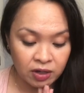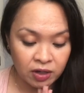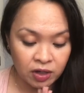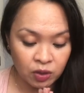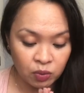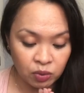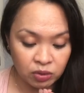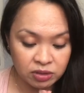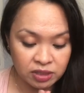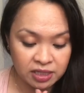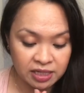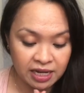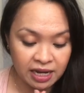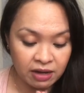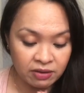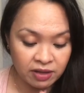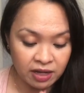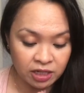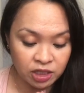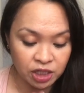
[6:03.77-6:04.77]
we'll see how
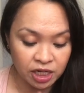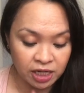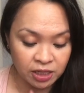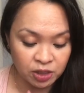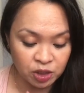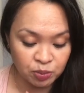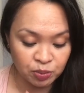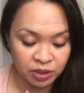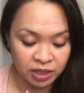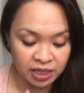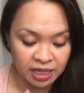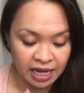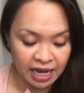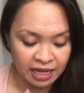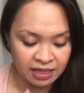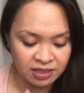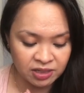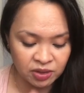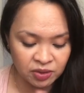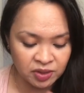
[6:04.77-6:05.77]
that changes. But yeah,
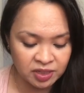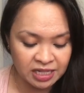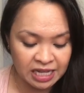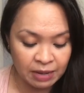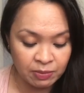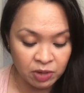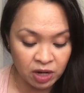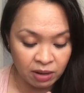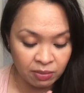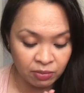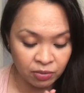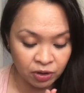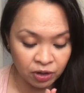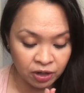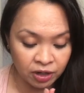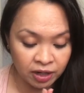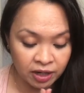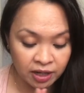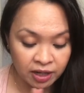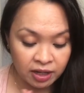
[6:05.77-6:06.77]
still the same
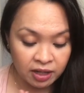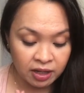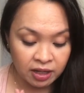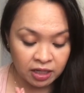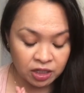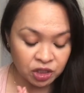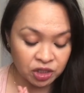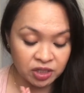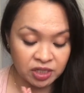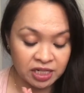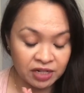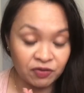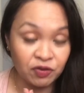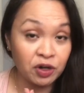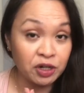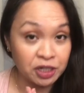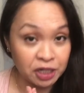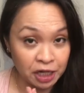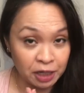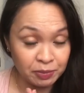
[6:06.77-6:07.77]
number, just
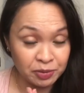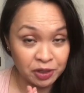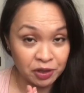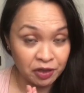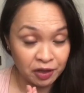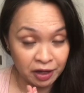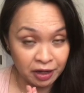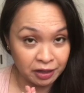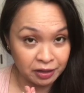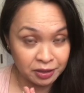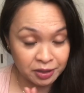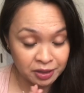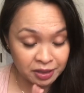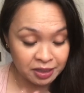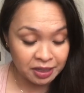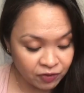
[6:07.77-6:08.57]
different types of things.